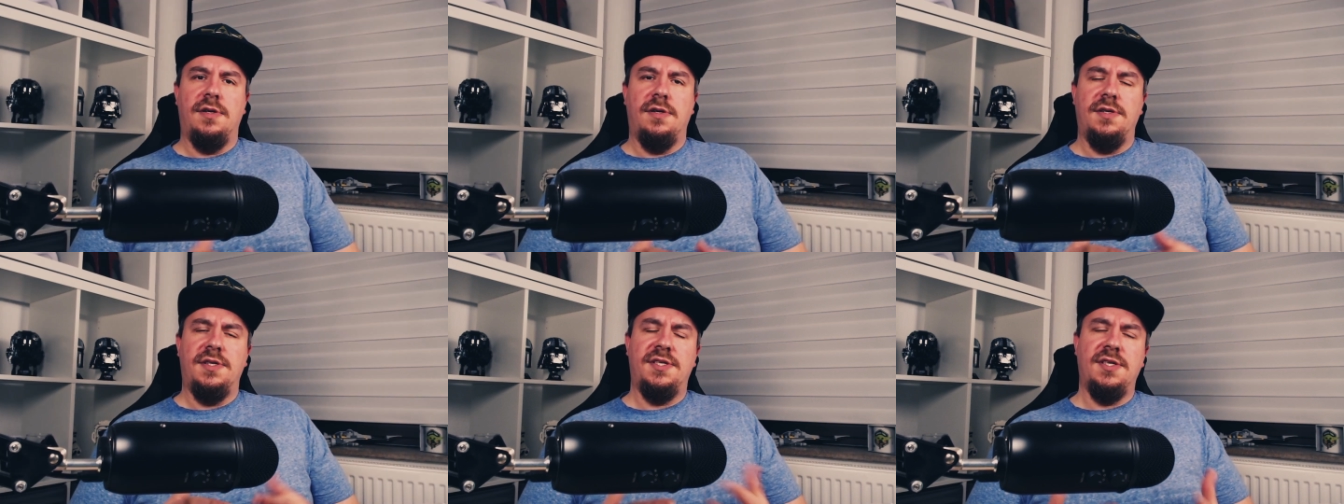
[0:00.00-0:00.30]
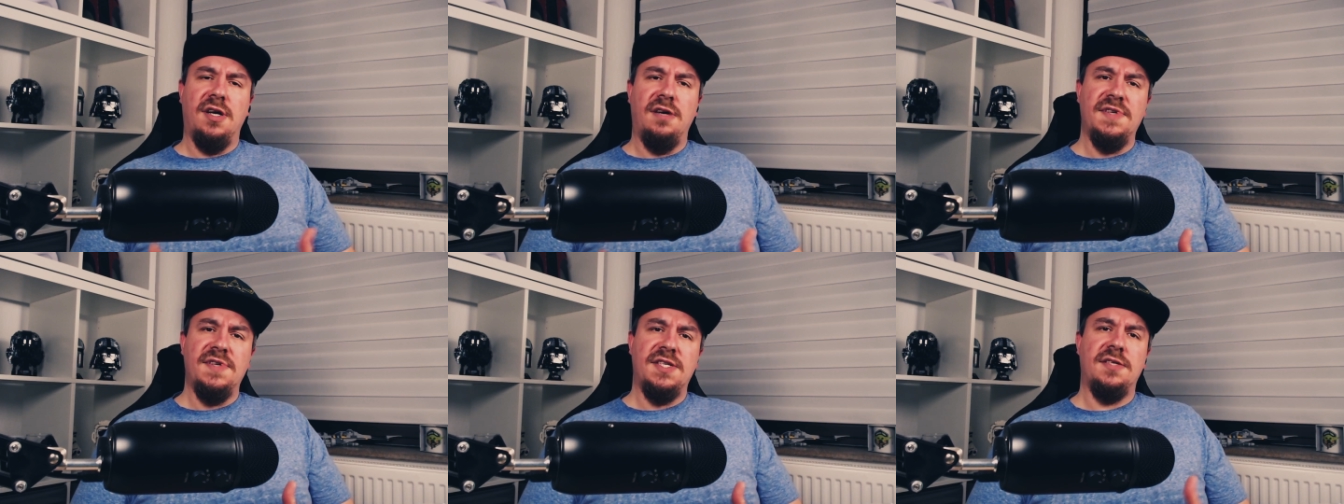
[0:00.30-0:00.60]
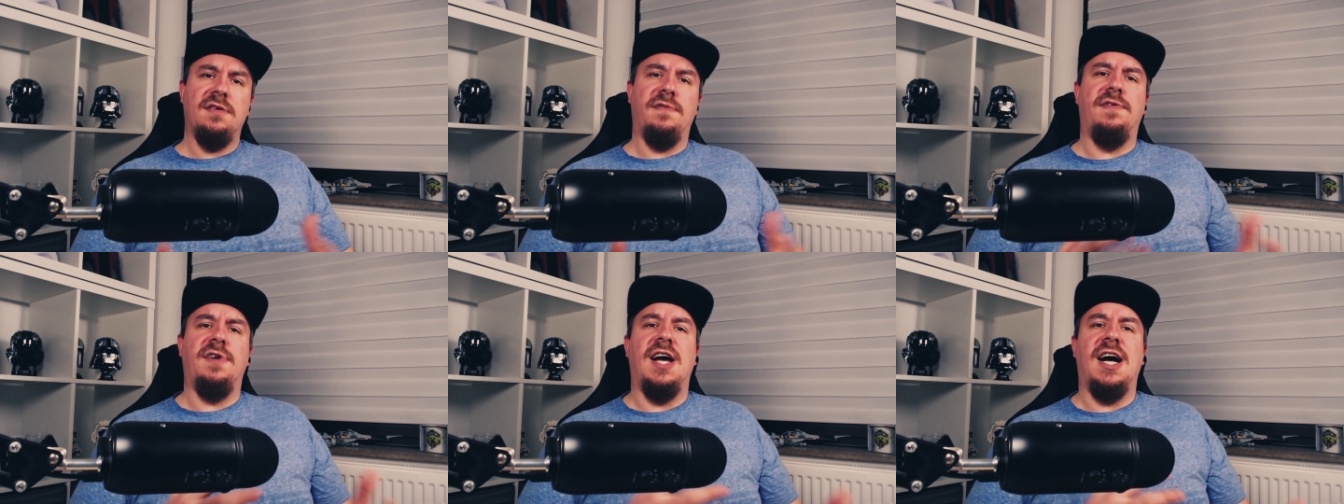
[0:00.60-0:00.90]

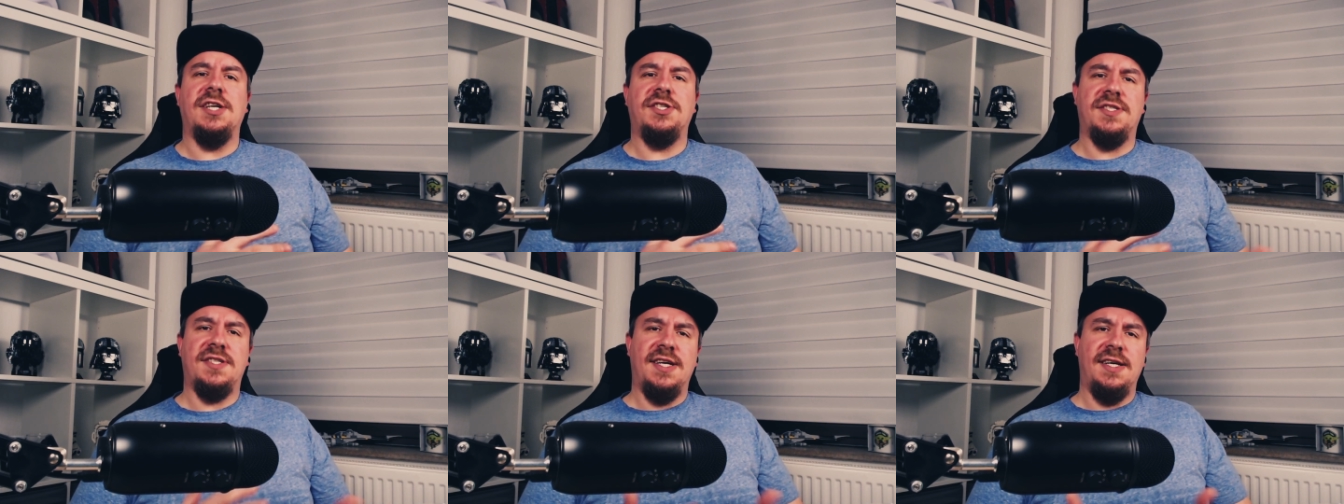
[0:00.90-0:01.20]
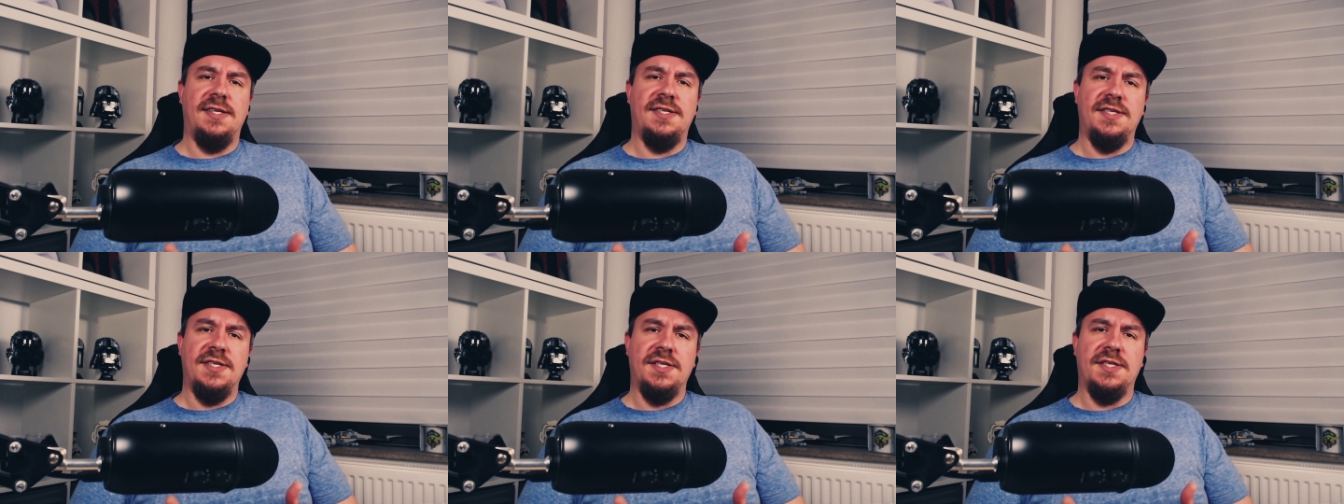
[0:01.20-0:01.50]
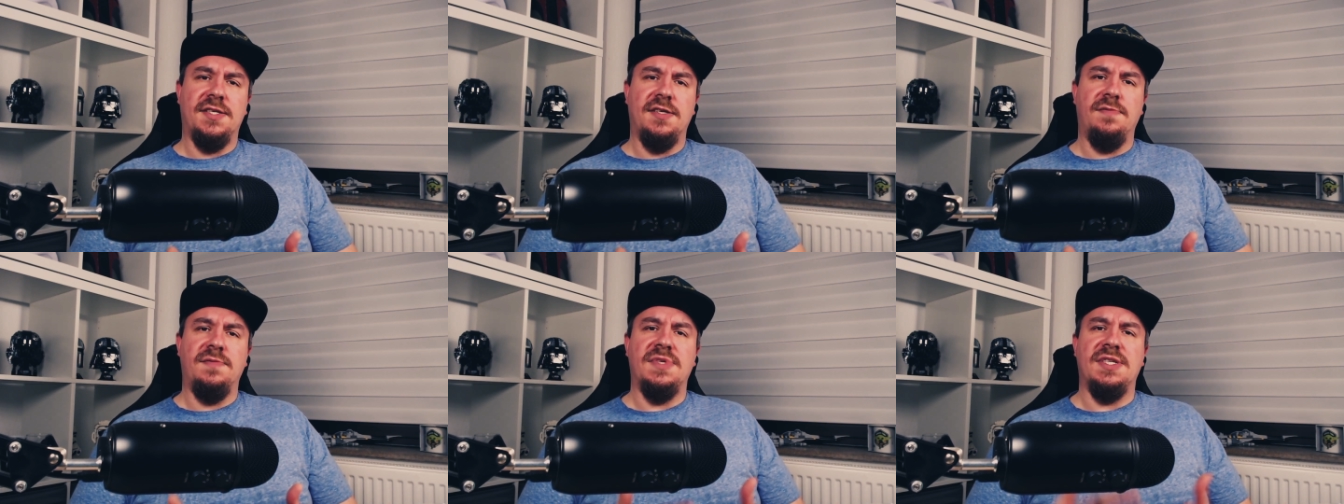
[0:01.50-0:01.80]
Services of large-scale
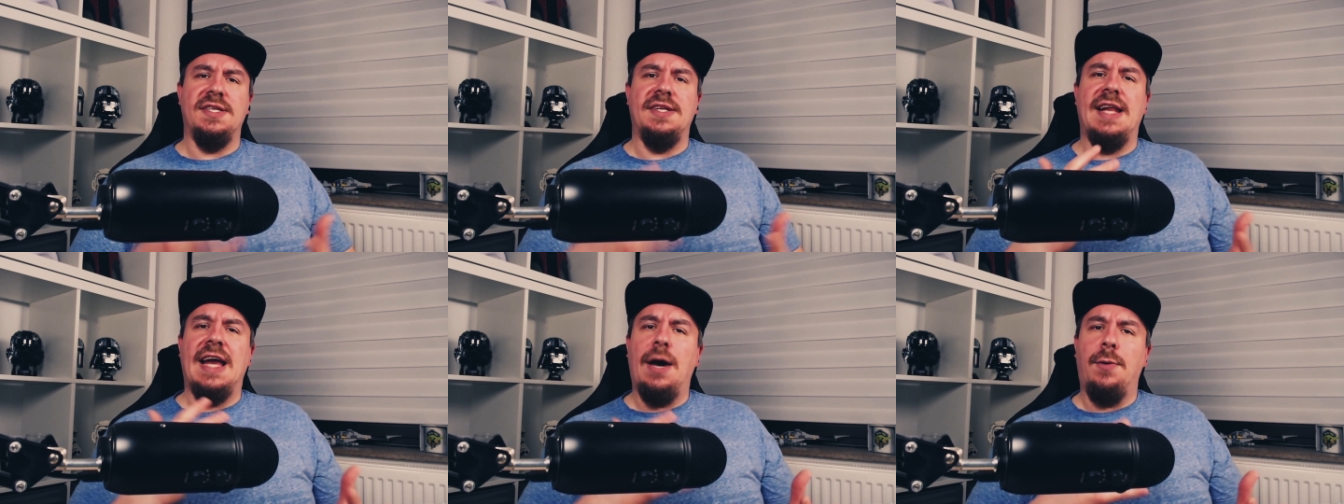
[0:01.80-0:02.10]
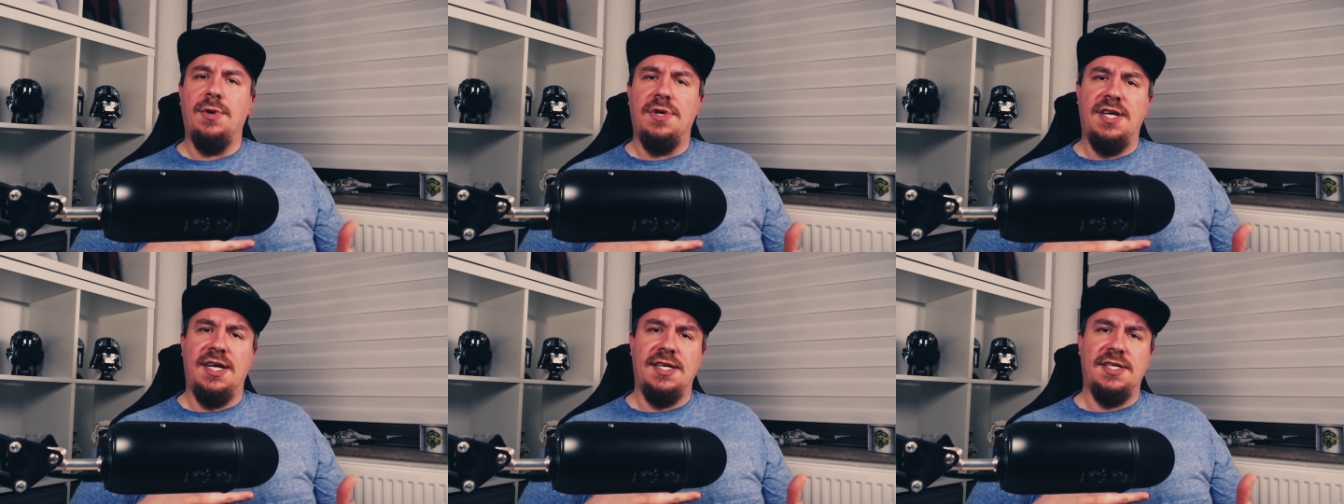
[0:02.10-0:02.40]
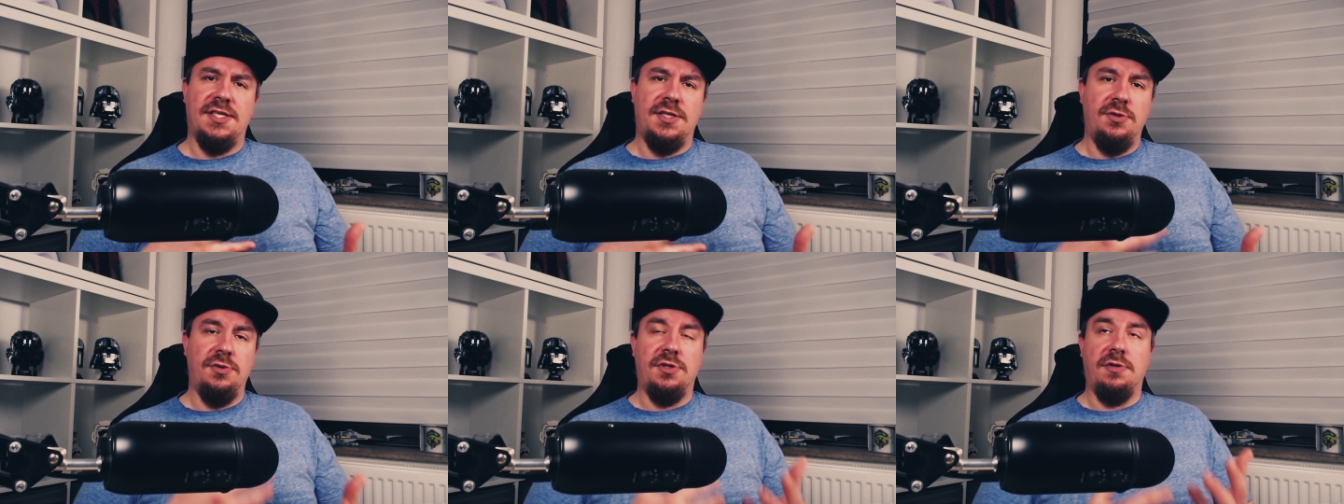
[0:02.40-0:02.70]
systems
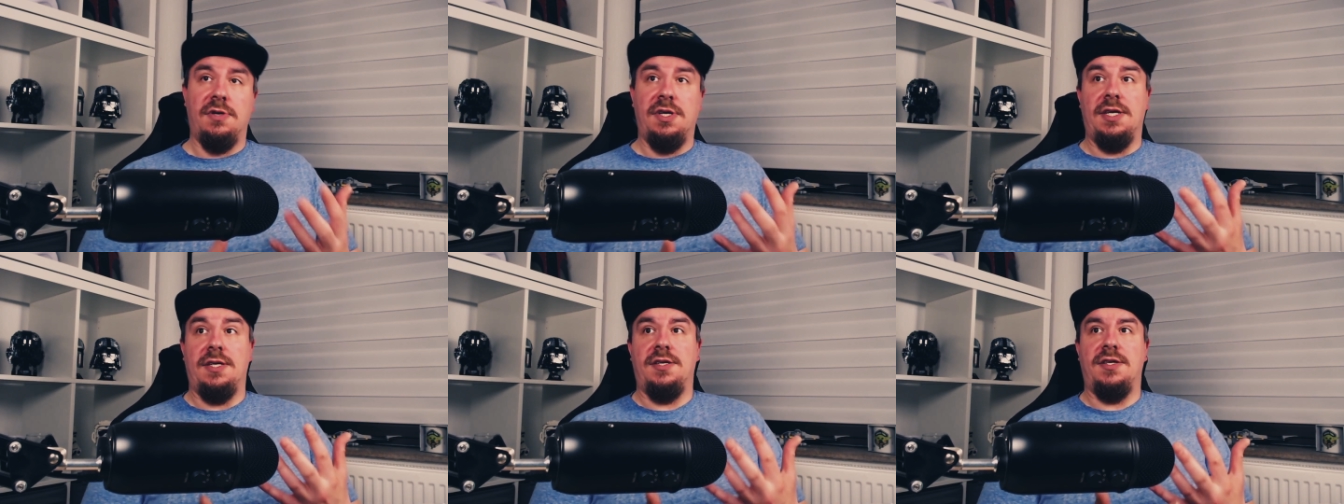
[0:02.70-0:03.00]
nowadays usually